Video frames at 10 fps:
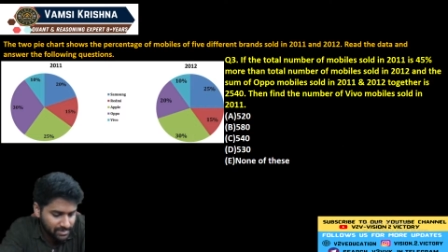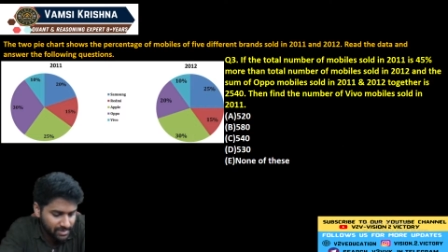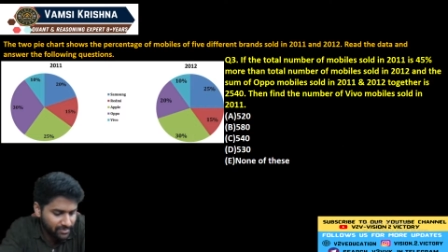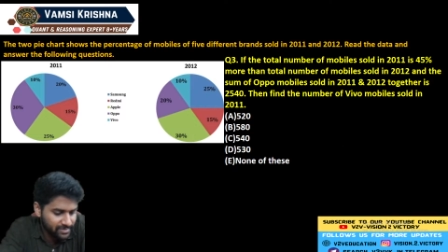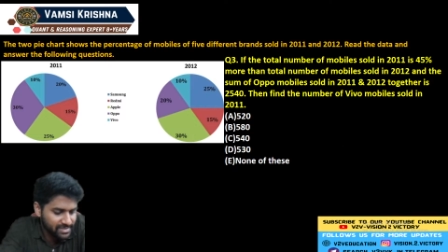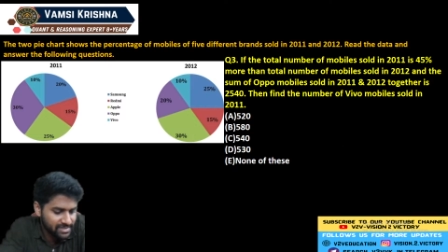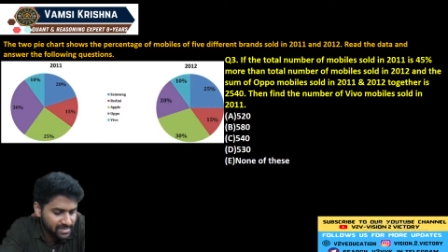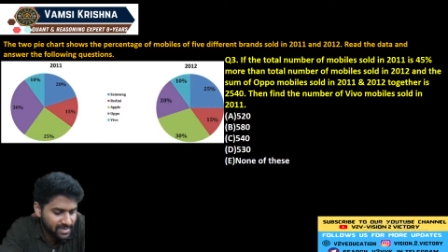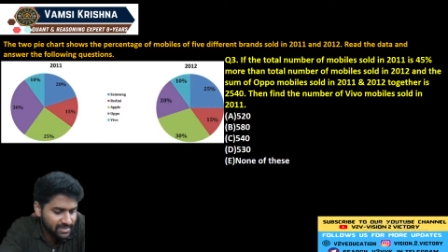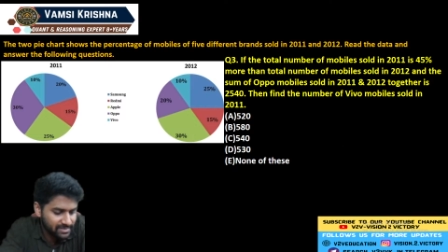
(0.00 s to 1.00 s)
Everyone just
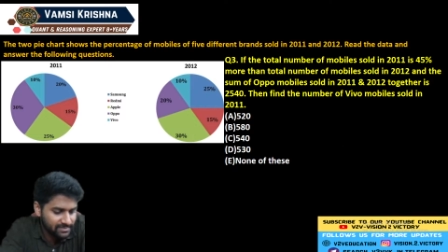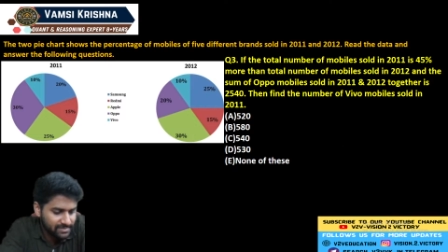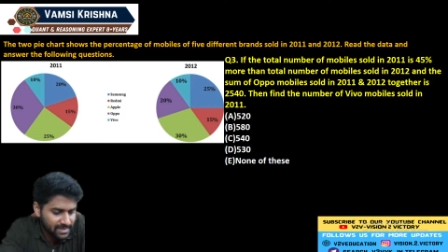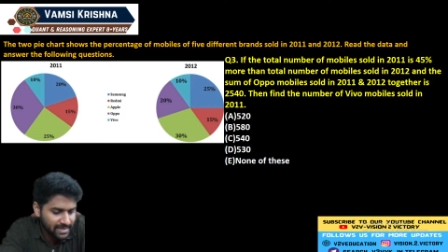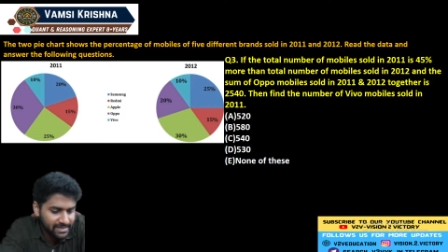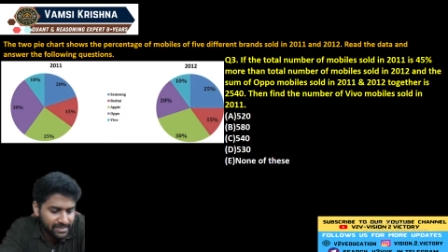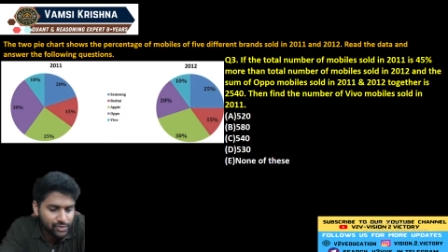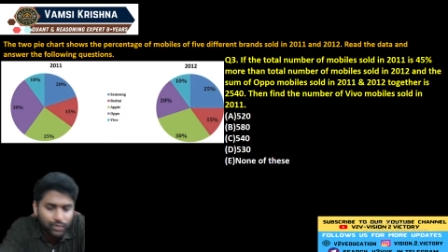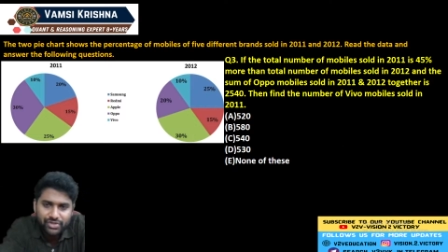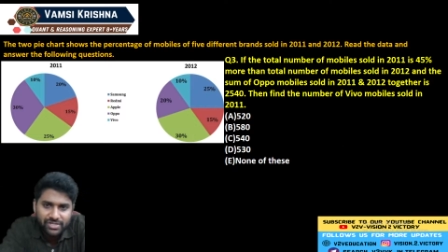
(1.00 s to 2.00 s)
try these
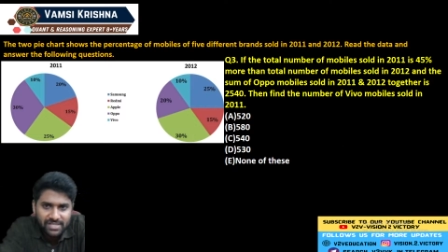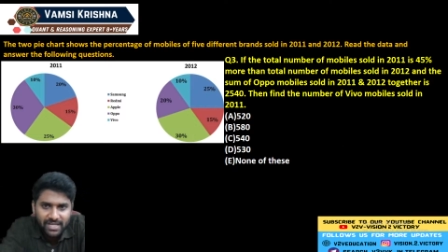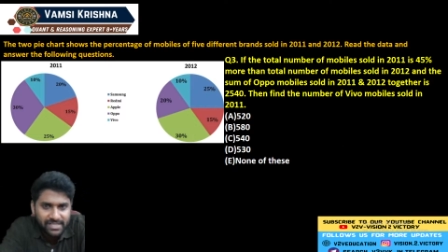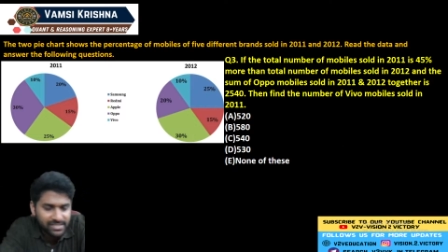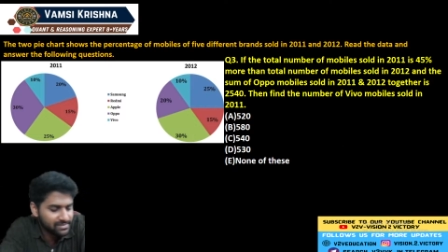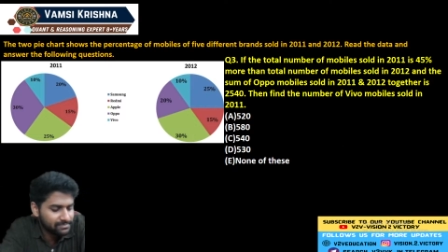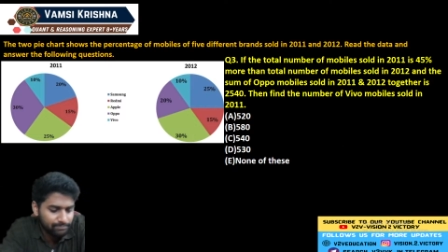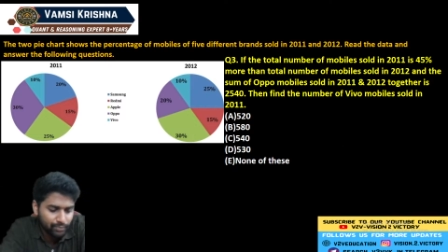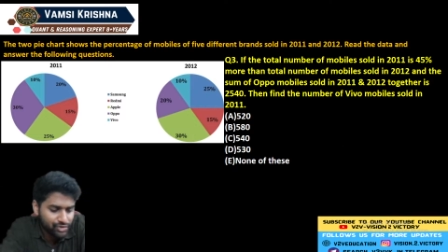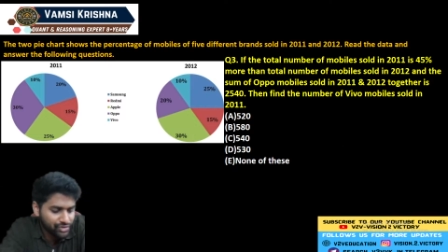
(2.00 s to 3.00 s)
questions, guys.
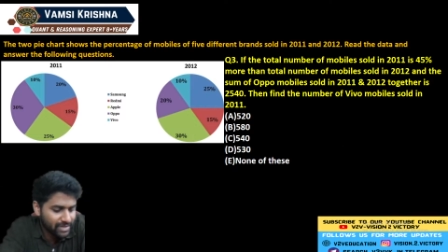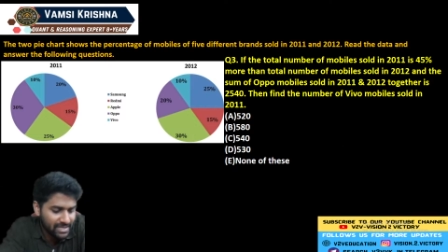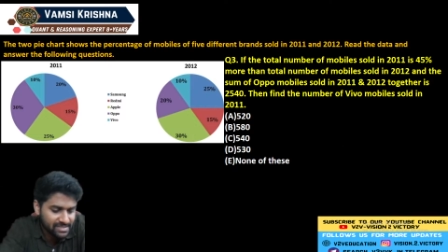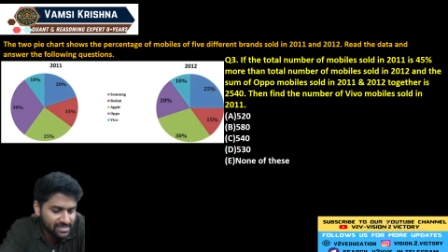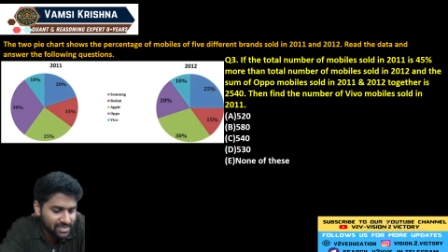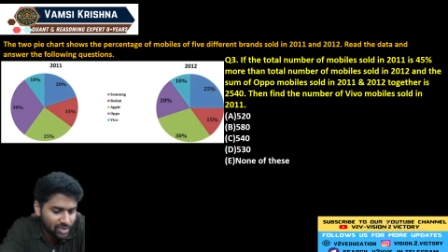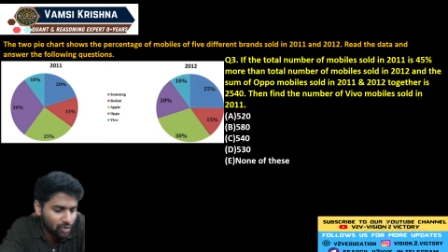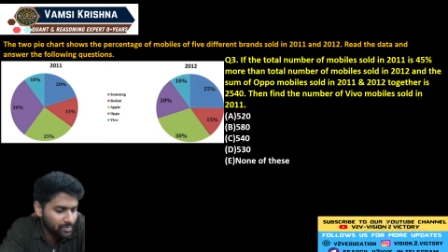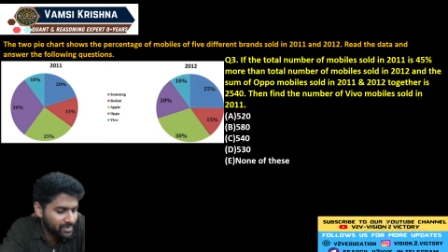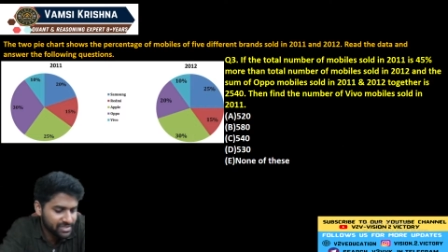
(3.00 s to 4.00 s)
Post your answers in the
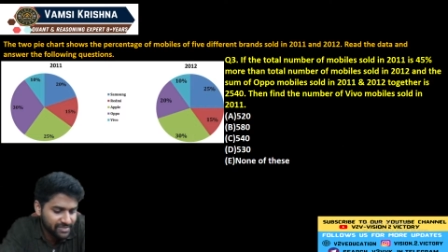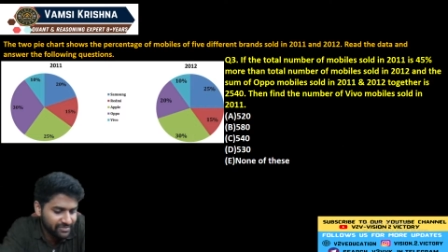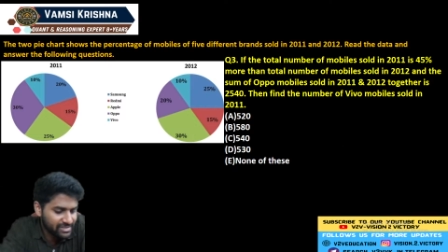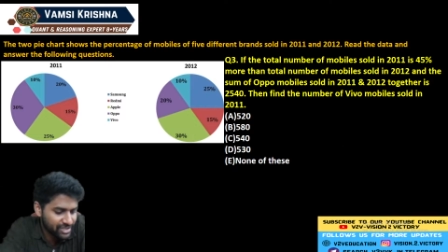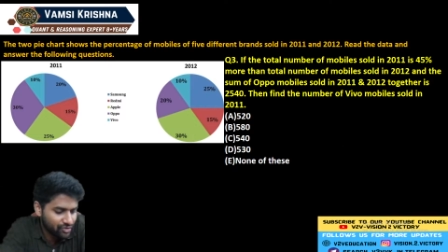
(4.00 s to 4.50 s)
comments. I will check